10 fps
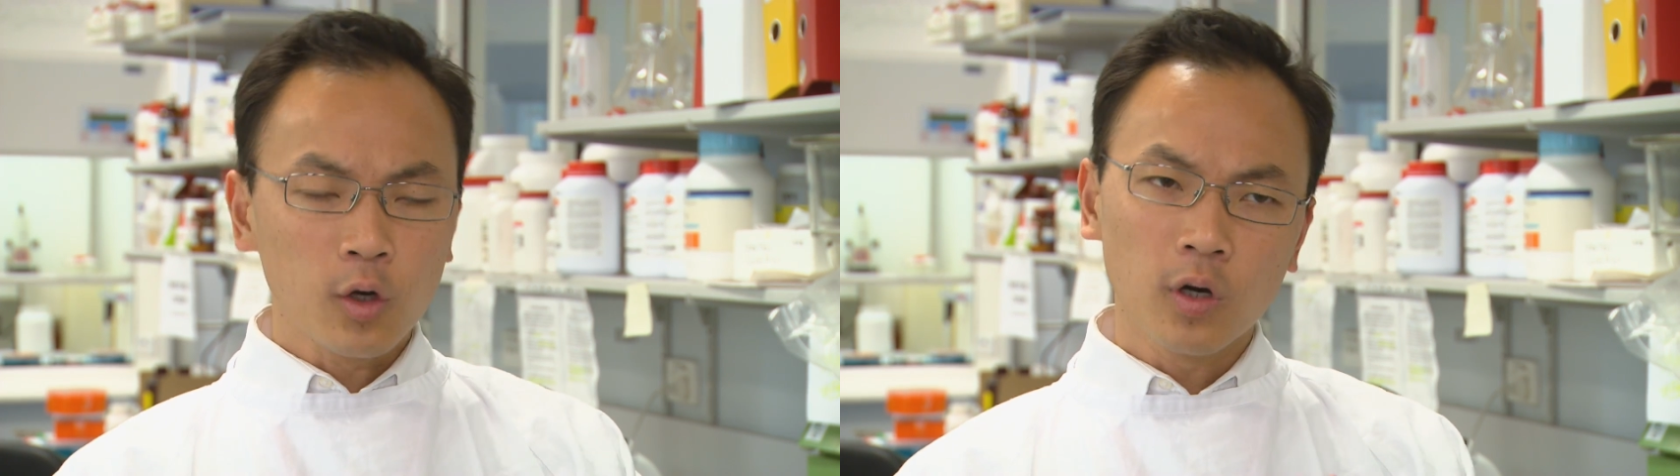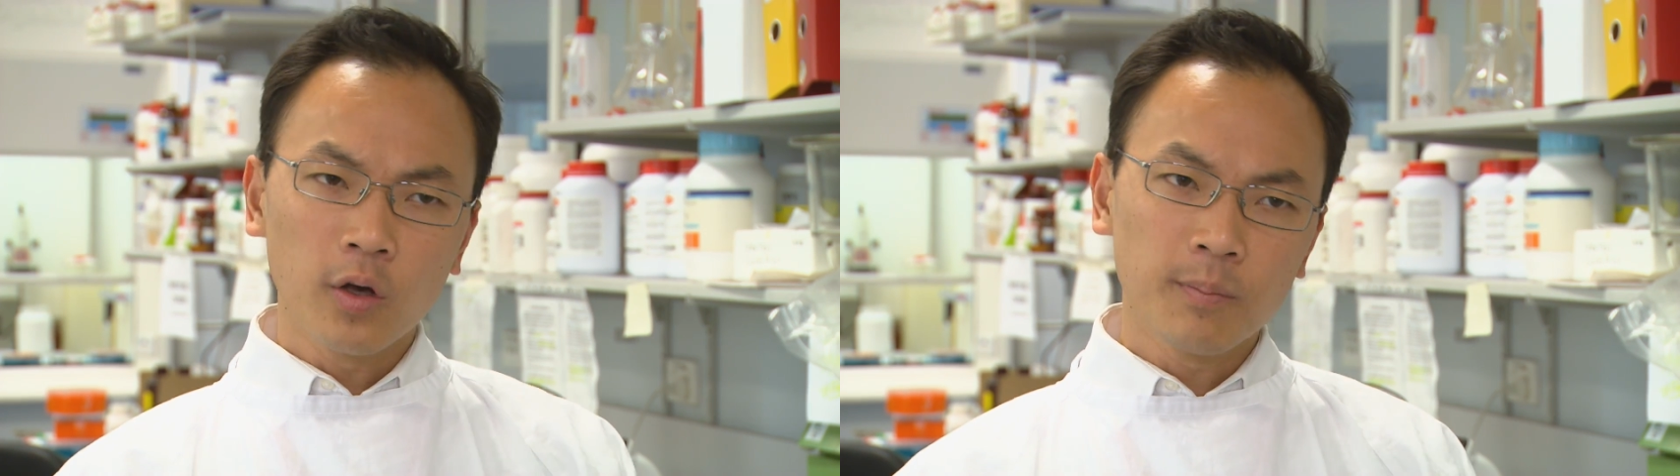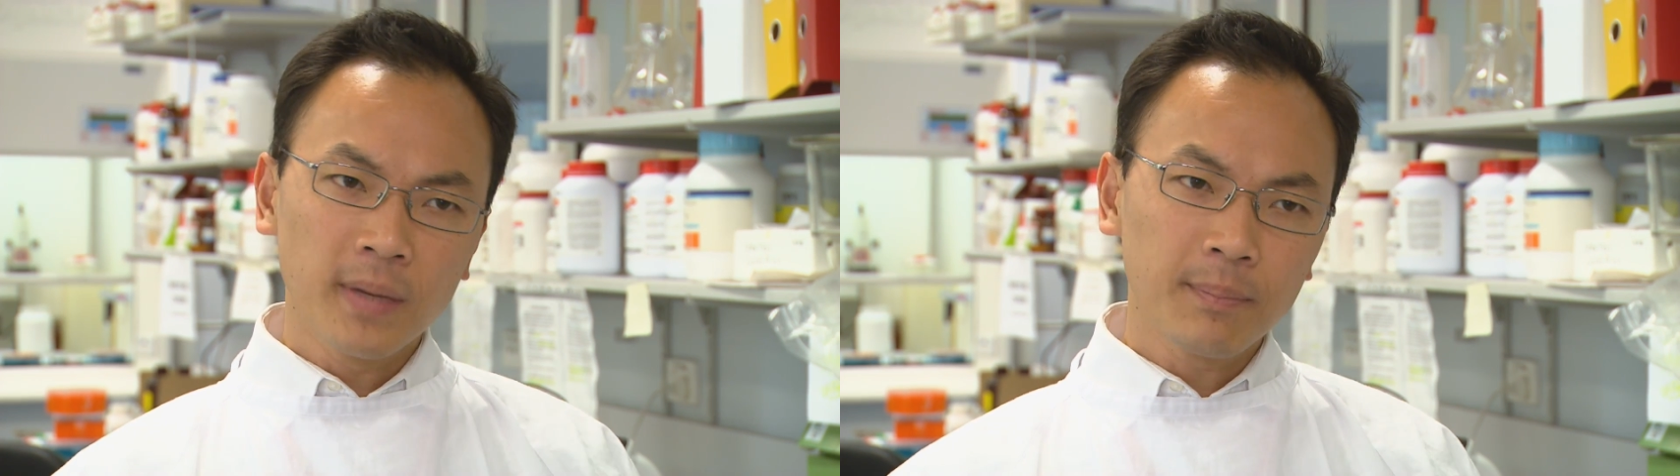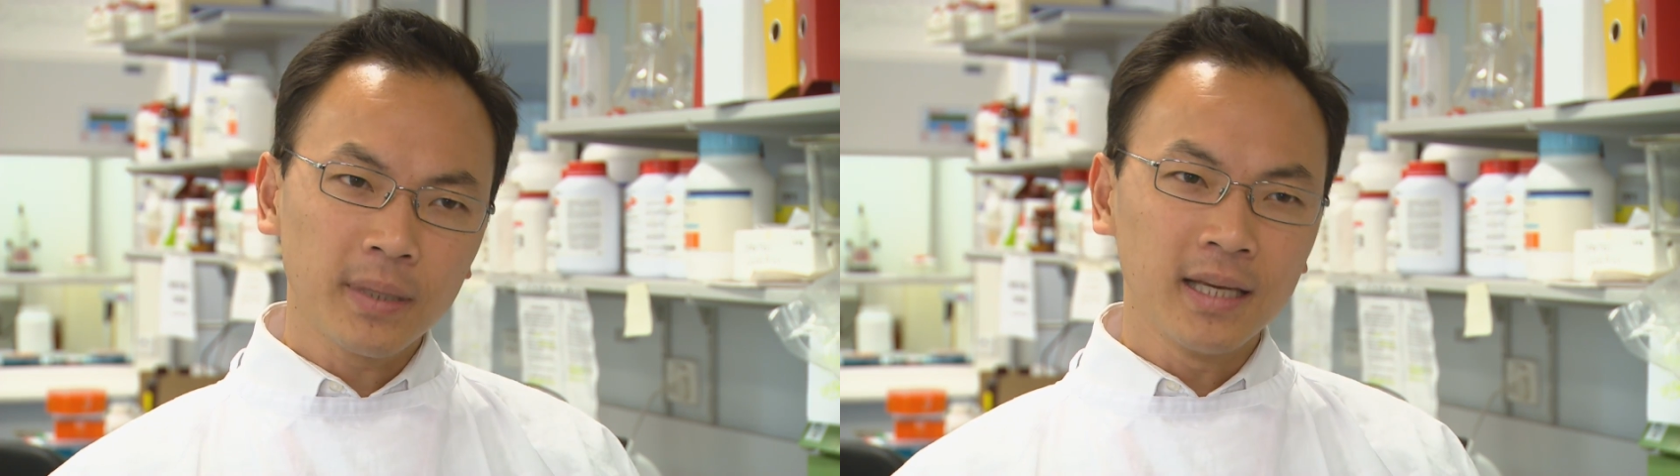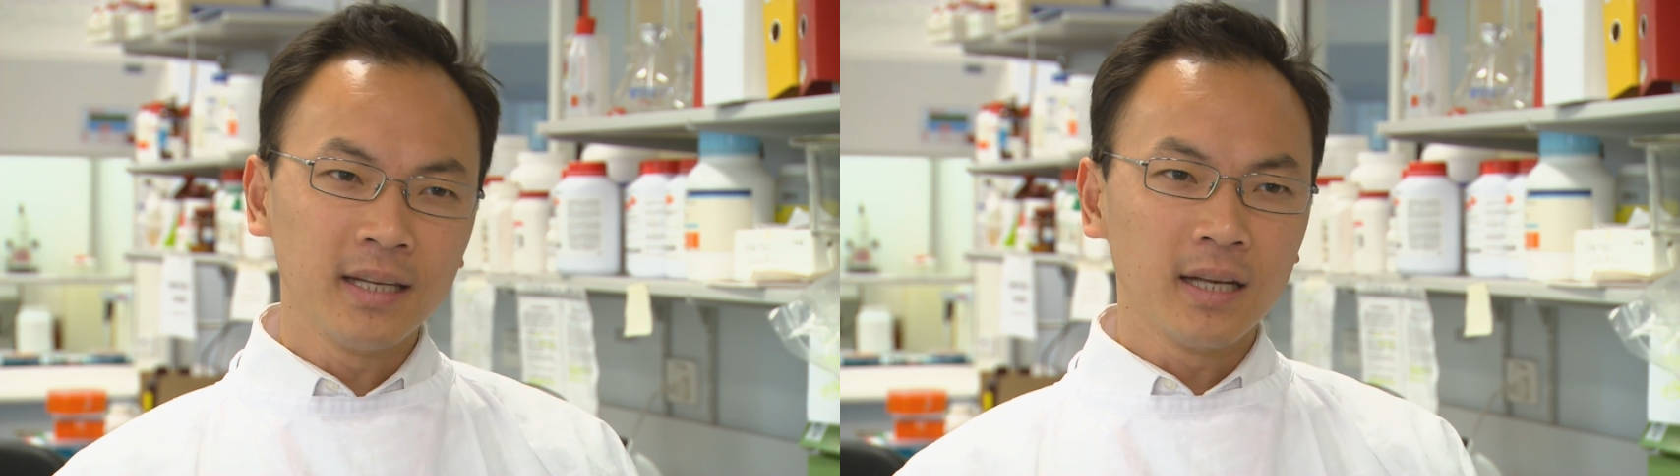grow them
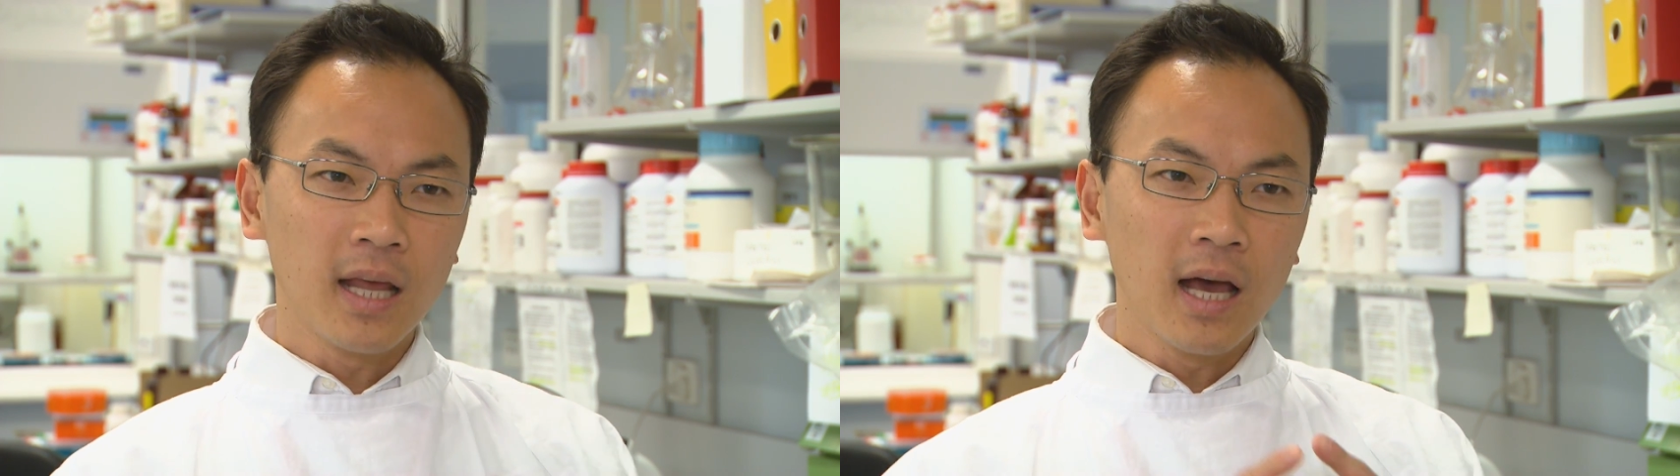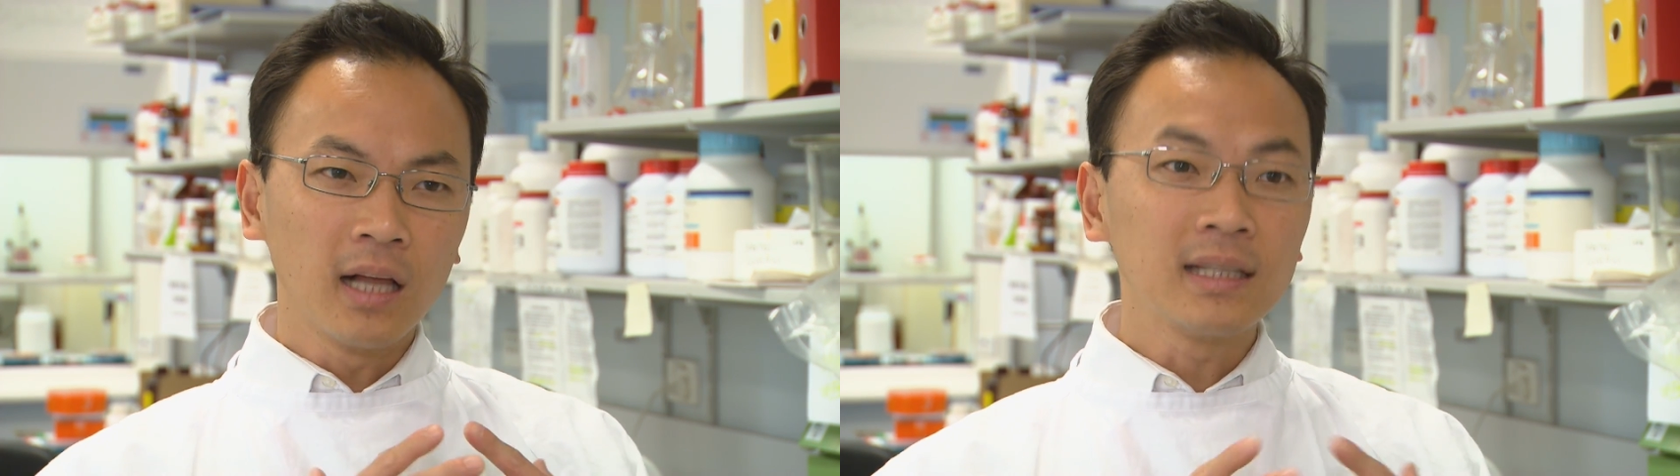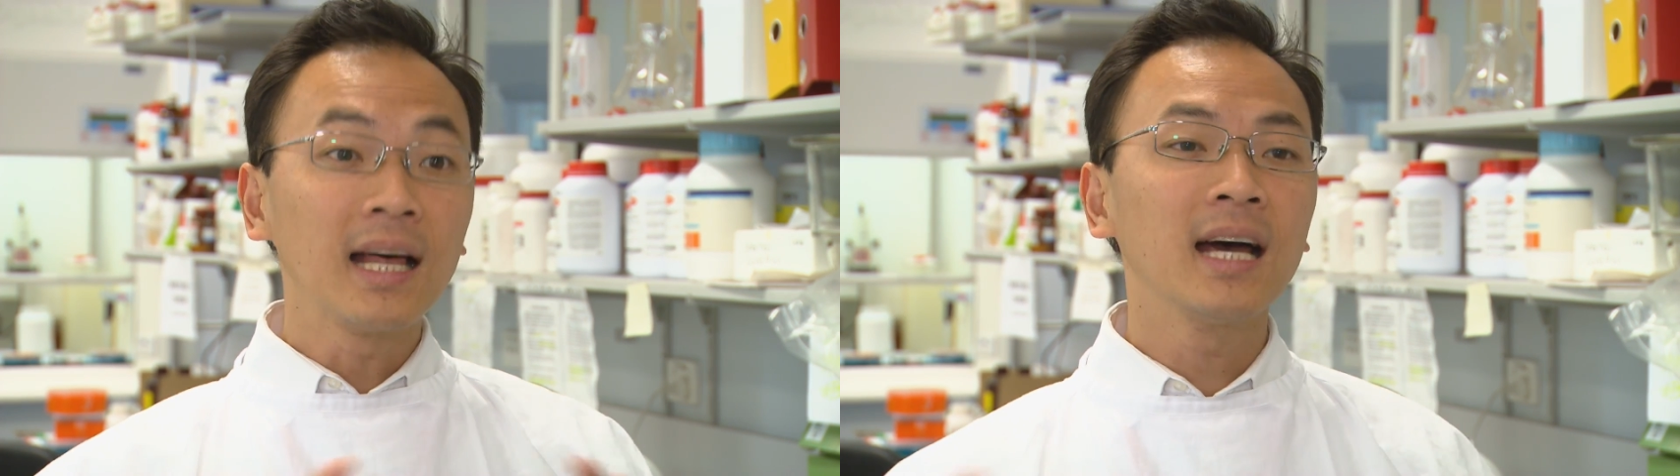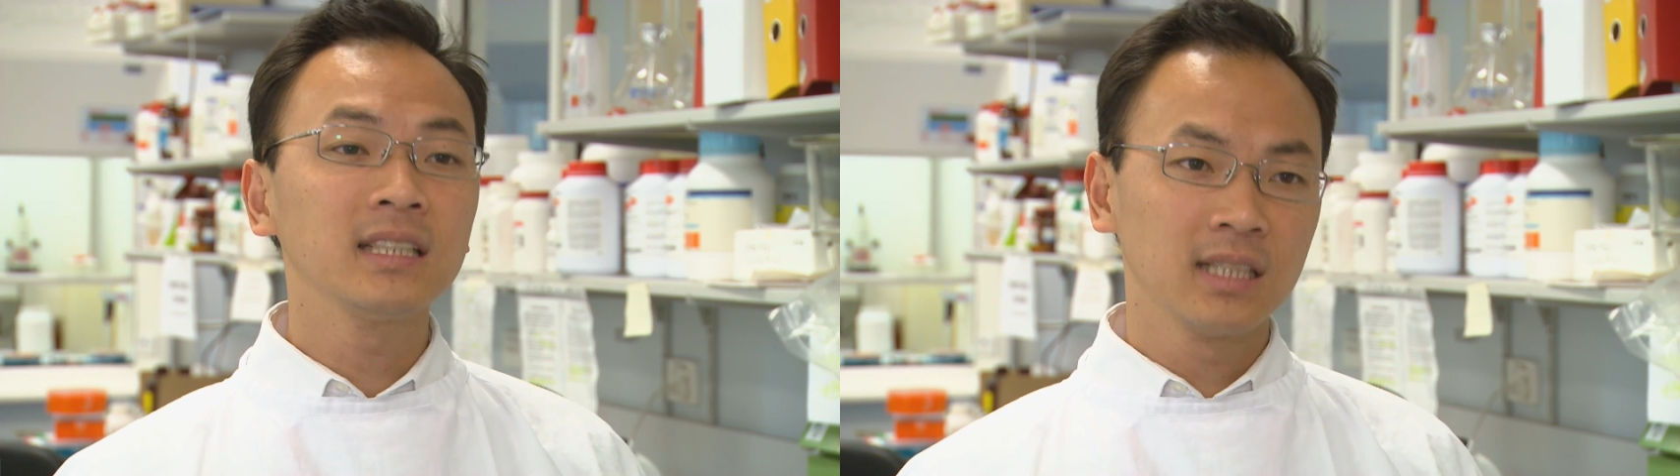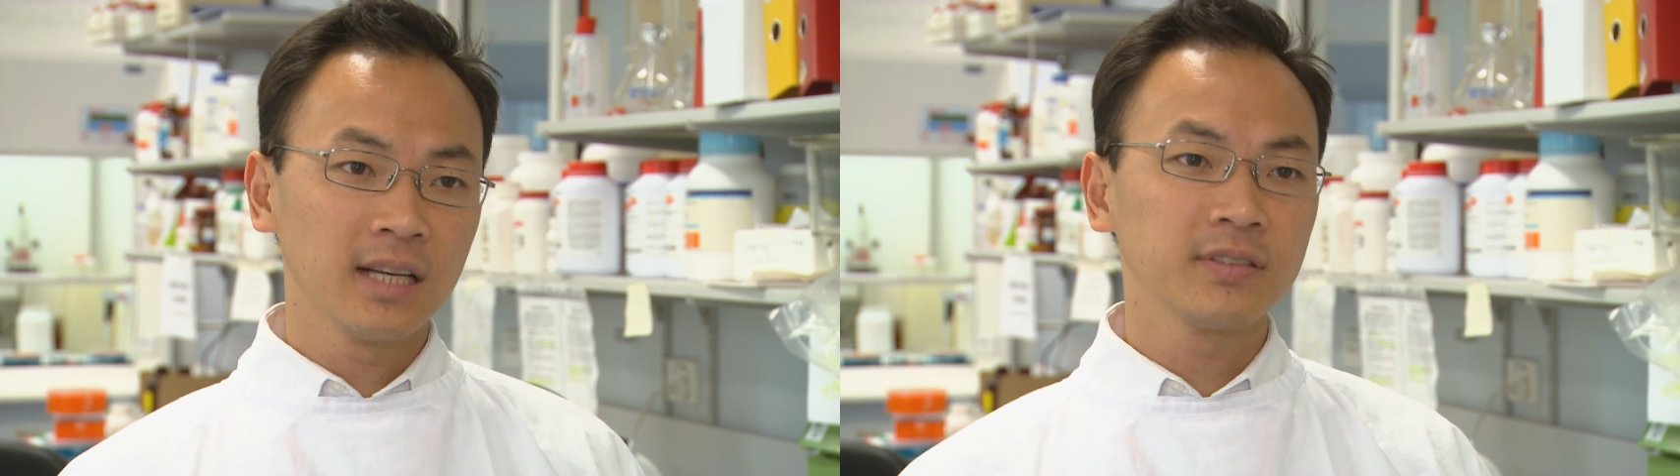up in a
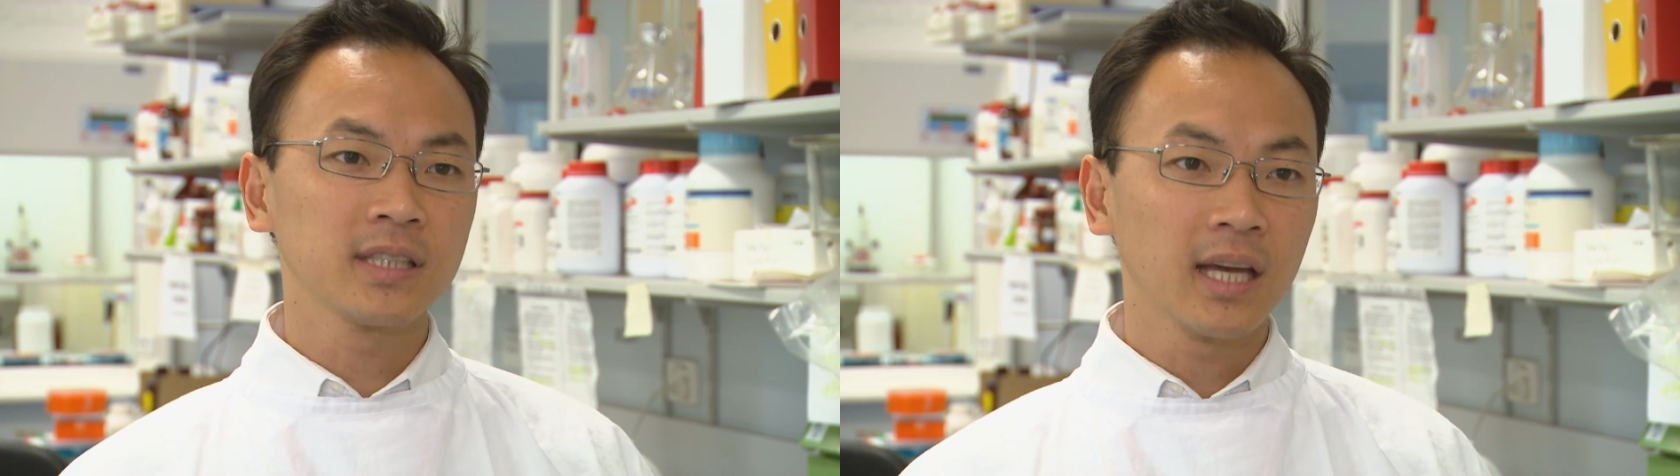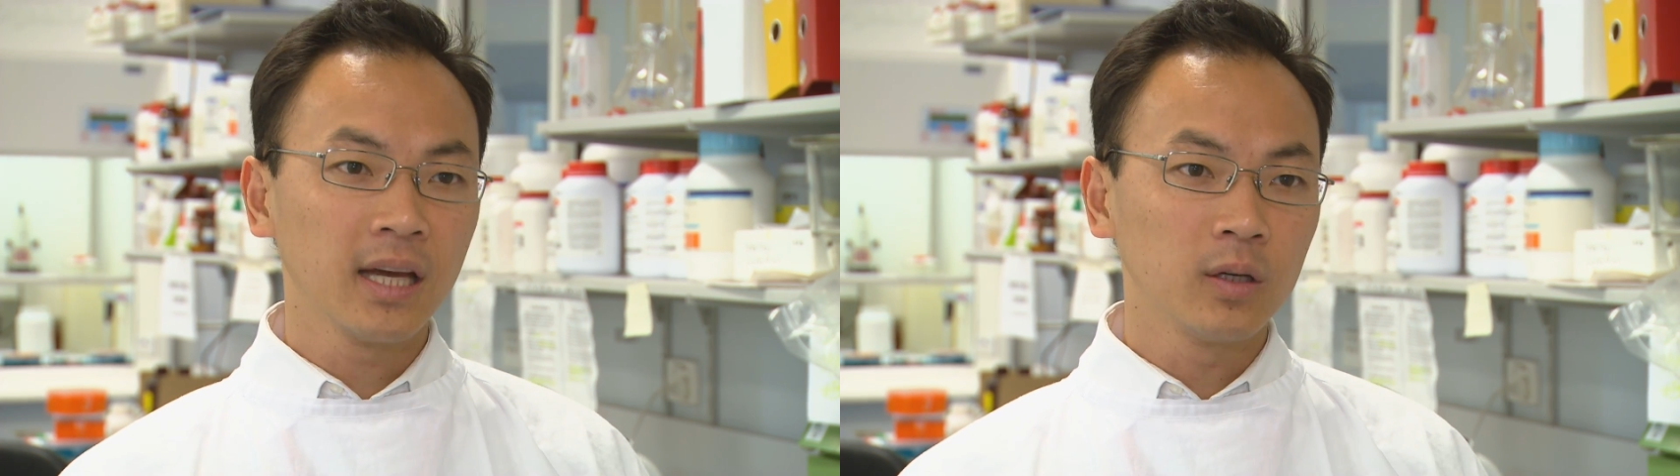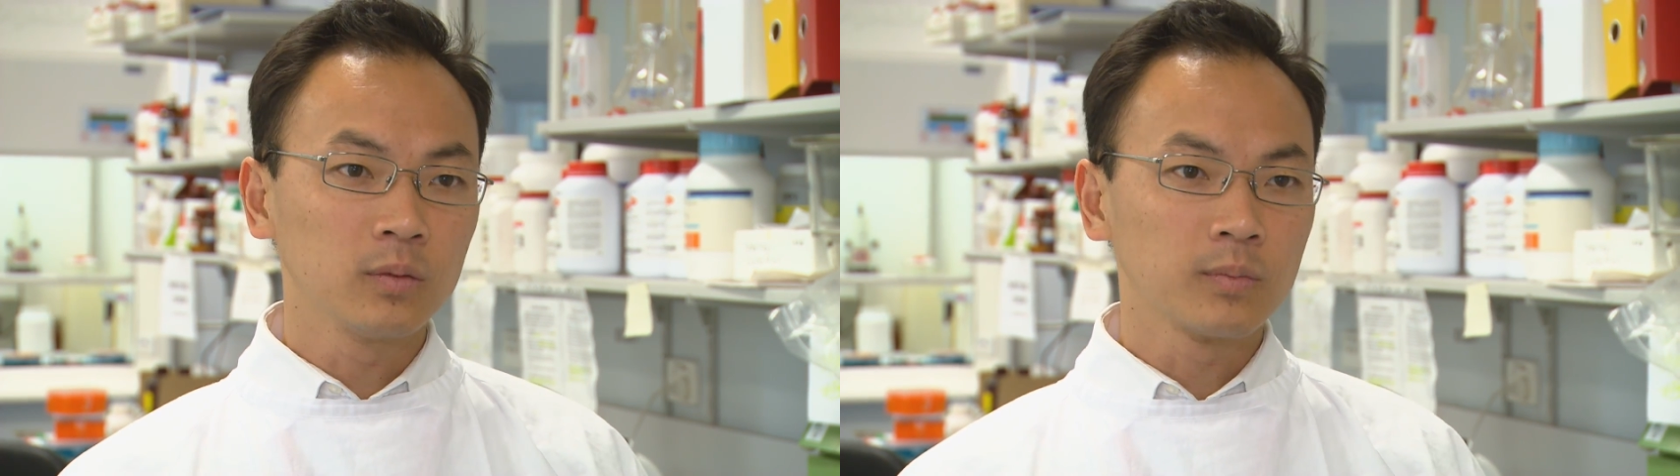large enough scale